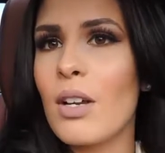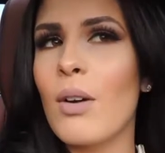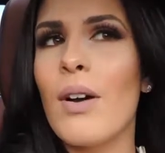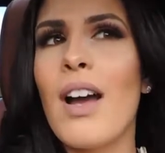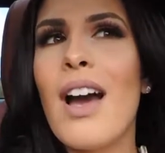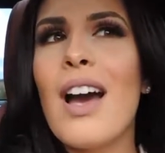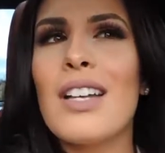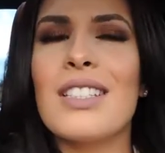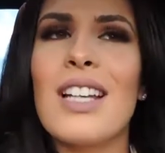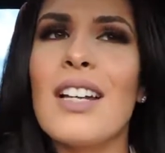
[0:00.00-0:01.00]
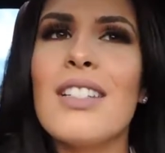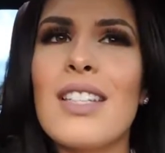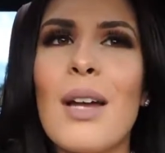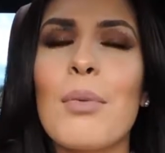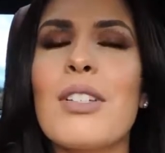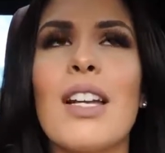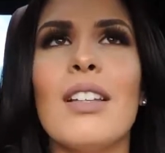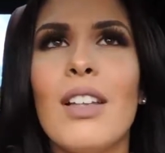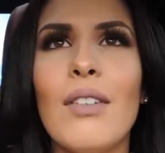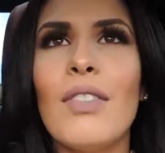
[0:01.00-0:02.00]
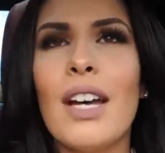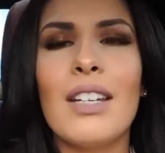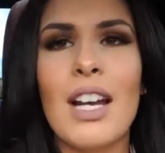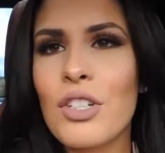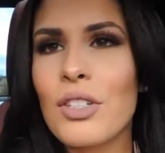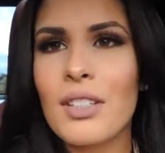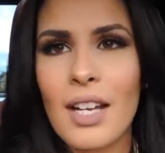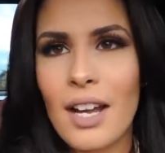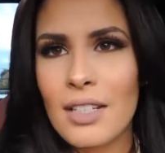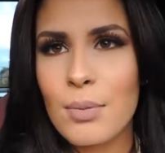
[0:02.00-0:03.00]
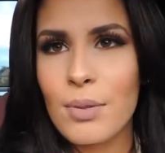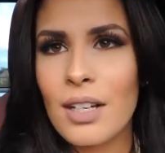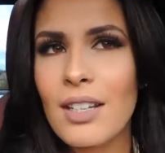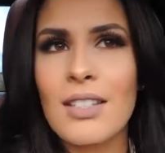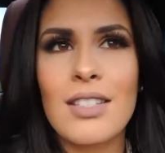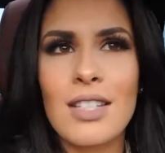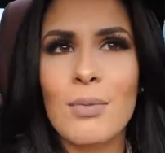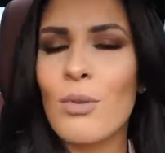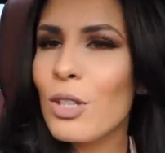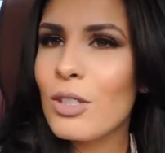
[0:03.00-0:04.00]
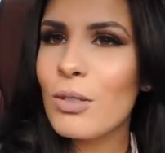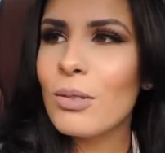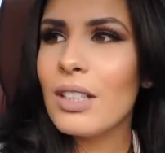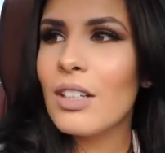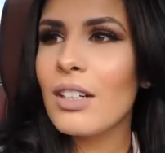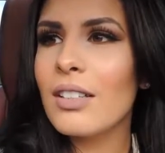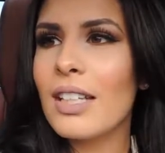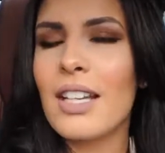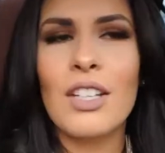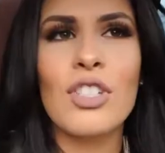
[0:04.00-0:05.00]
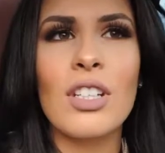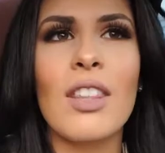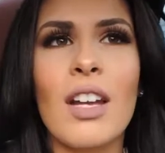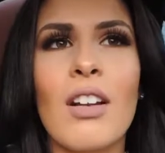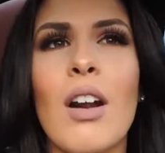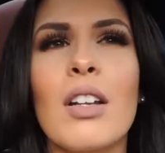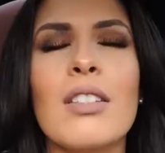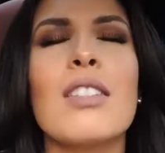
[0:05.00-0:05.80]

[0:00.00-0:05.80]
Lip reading: So it's kind of sad because I love that naturally aspirated 6.2 liter like engine in that car,